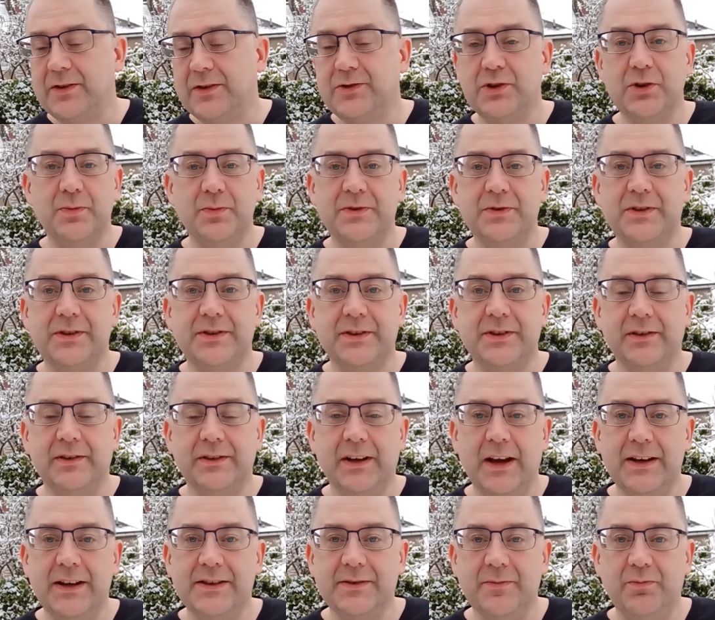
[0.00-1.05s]
Jupiter's still
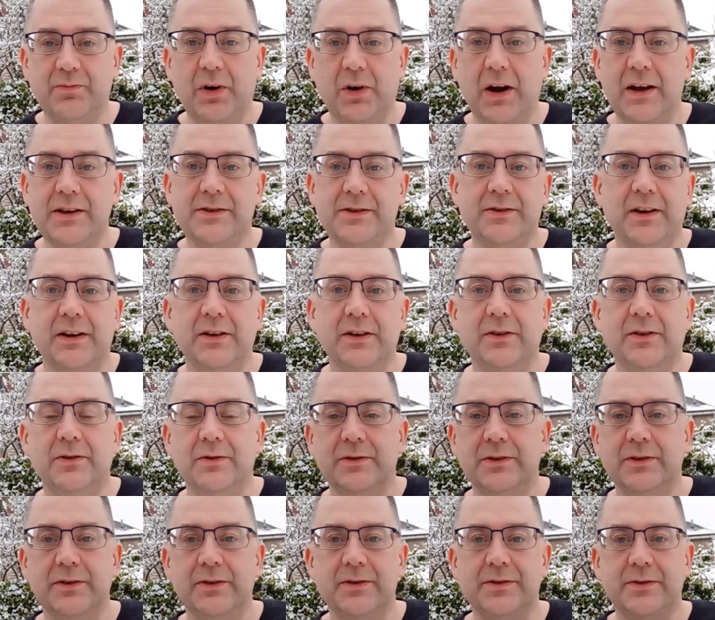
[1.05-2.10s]
nice and bright, so I can go
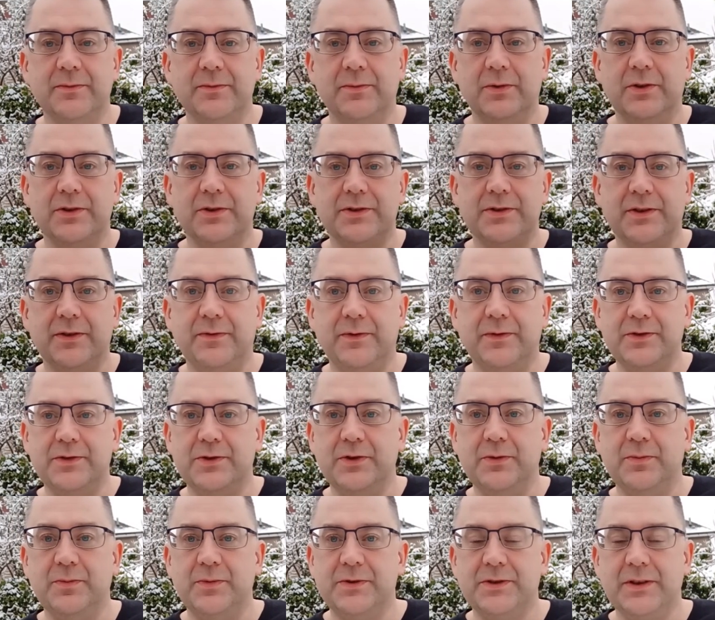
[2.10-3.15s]
and do some more stuff with
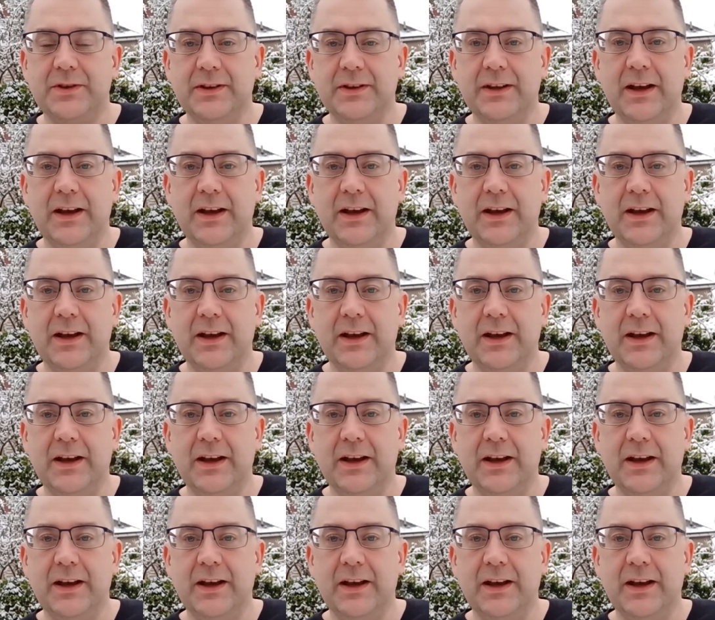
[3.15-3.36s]
Jupiter.